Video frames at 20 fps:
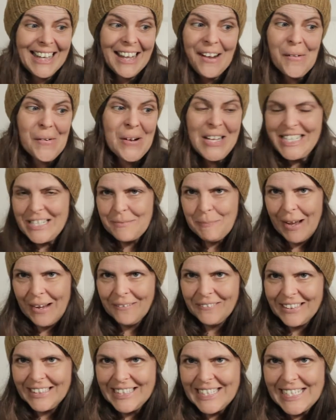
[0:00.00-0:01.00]
They always
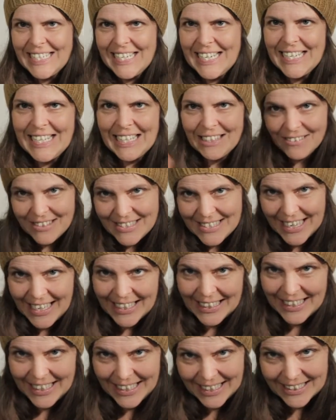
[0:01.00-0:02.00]
smile when they see it. They were
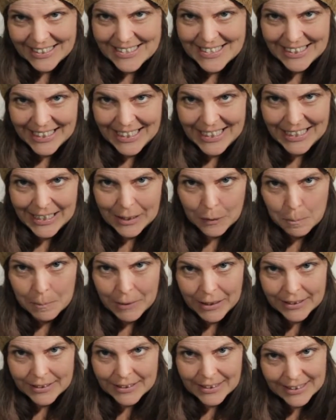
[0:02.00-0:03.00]
saying like it's like a little
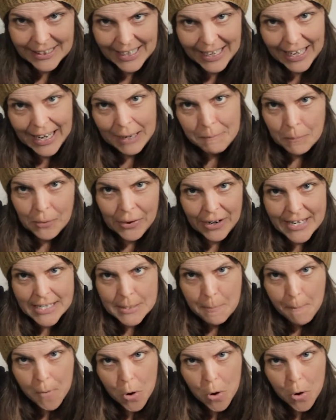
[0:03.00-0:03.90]
button and they can press